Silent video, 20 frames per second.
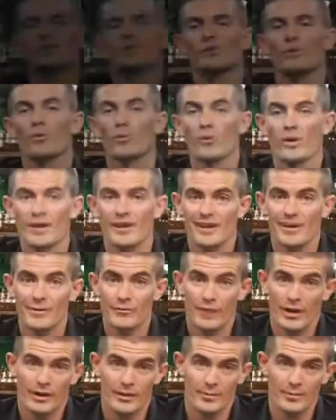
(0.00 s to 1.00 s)
So what
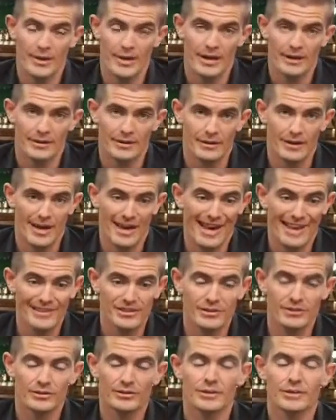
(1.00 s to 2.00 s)
I recommend,
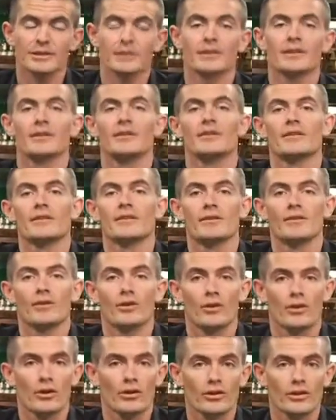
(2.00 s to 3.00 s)
actually in
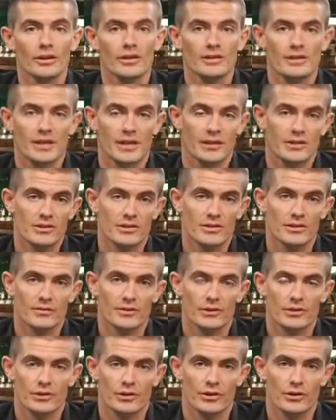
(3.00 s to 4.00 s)
early stages
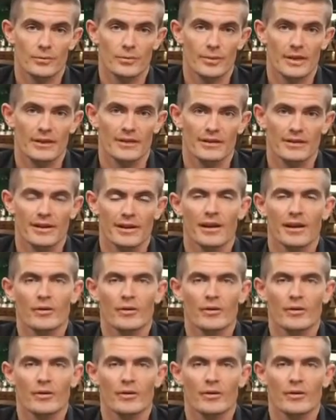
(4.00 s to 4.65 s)
of the tournament,